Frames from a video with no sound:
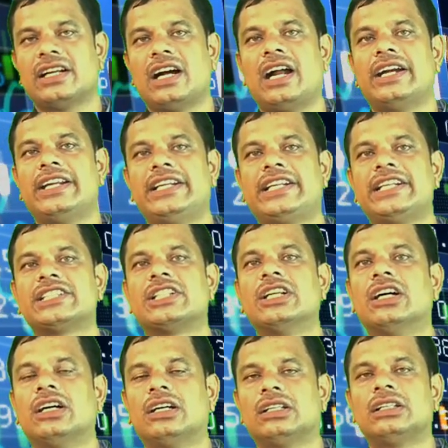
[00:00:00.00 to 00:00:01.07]
and it is
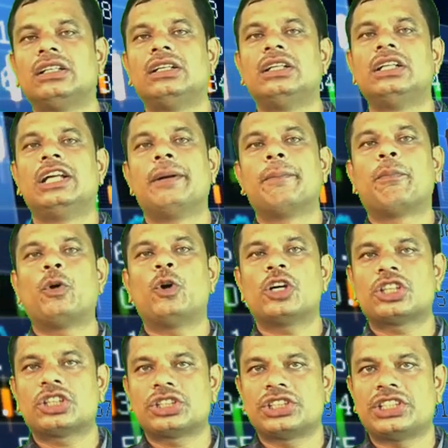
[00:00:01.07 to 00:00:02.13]
the
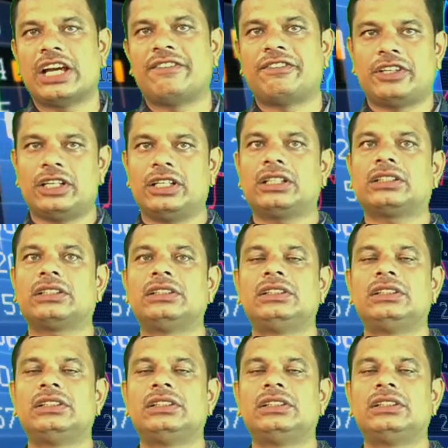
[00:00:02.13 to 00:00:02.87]
fourth chapter.